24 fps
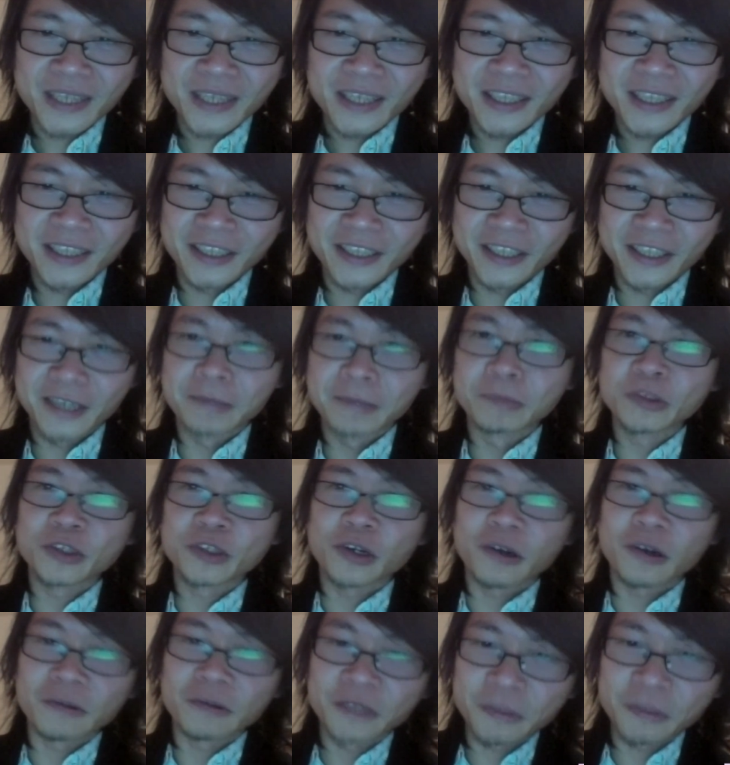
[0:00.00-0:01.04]
in terms
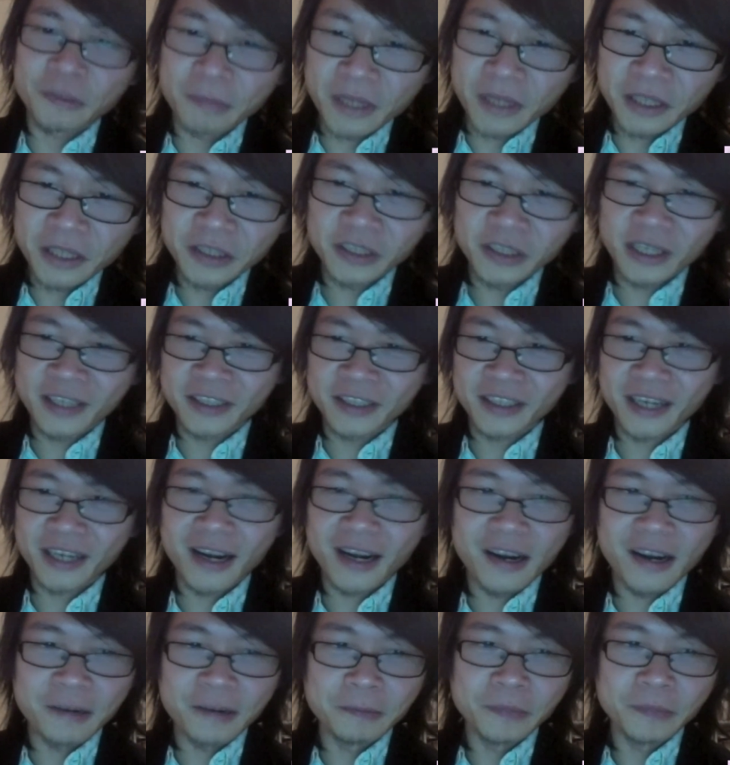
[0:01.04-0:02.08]
of space and
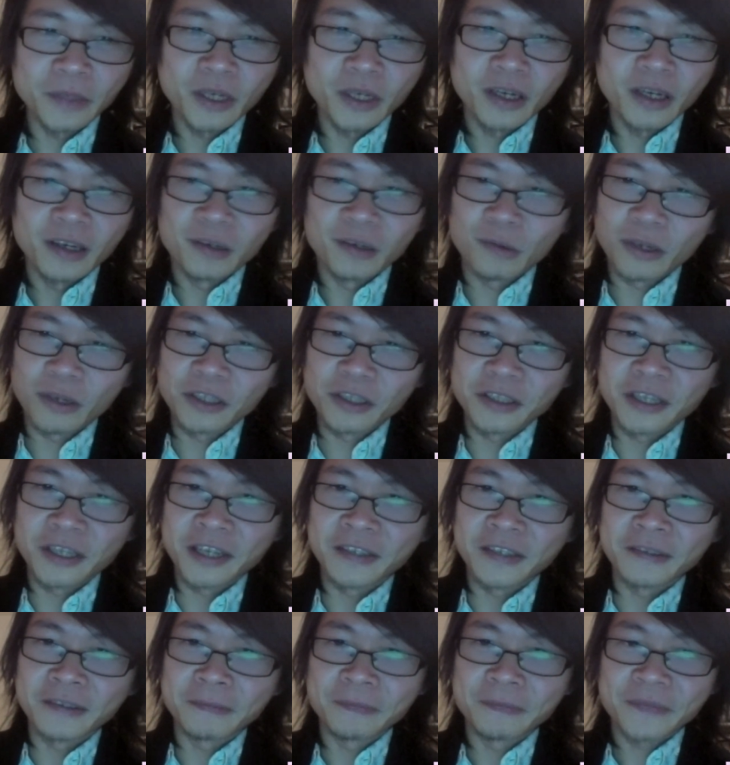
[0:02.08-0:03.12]
time rather
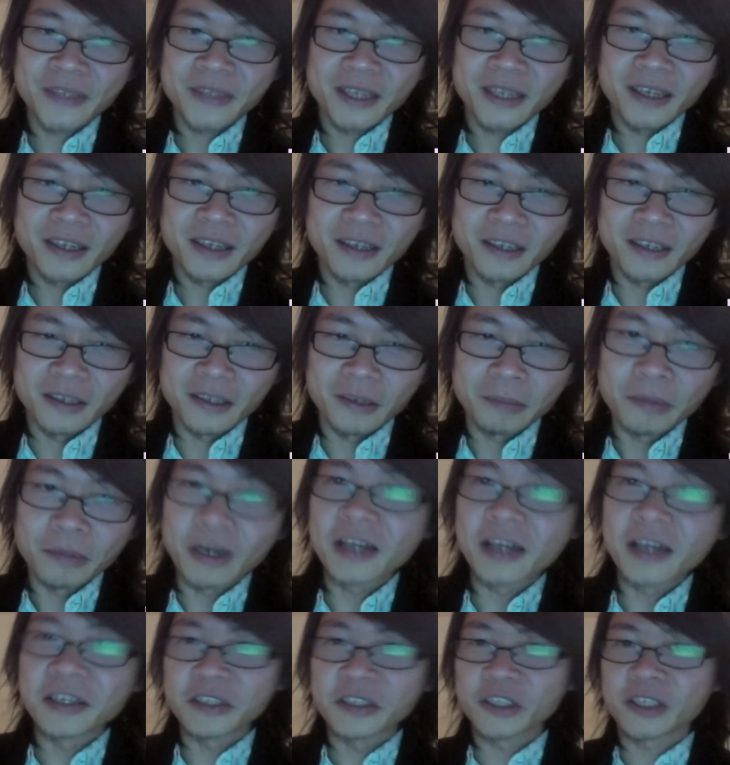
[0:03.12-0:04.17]
than
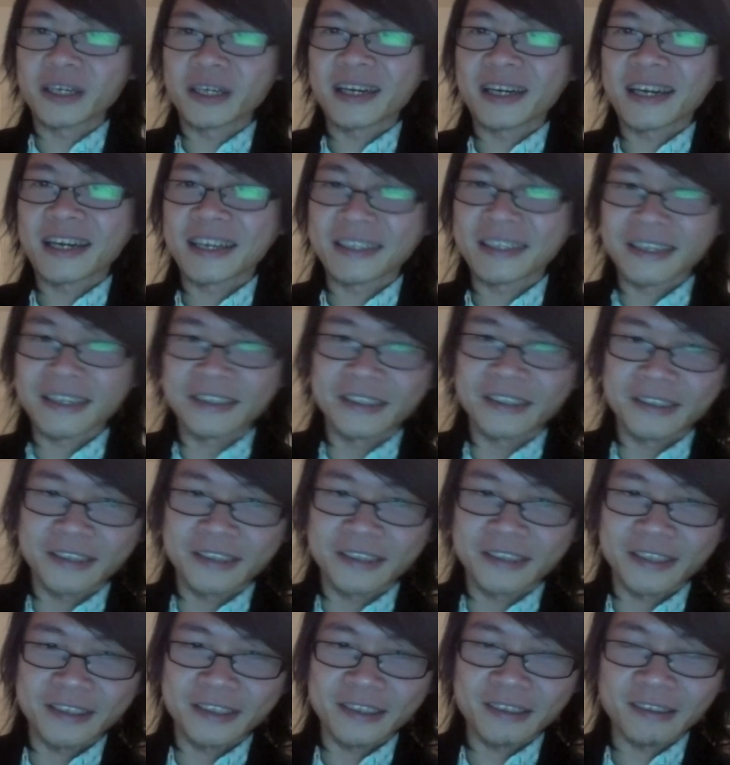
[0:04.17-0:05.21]
place and
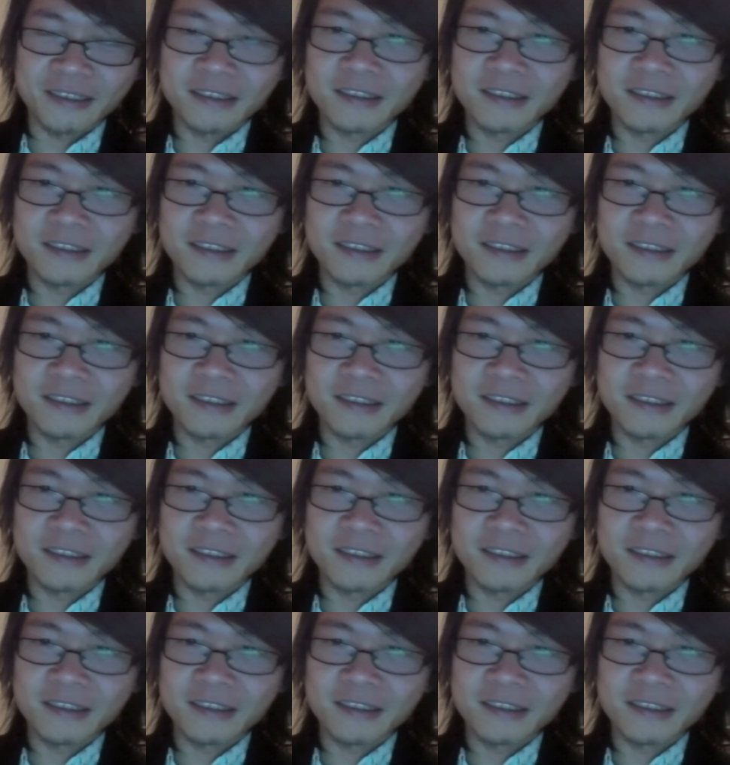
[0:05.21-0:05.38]
identity.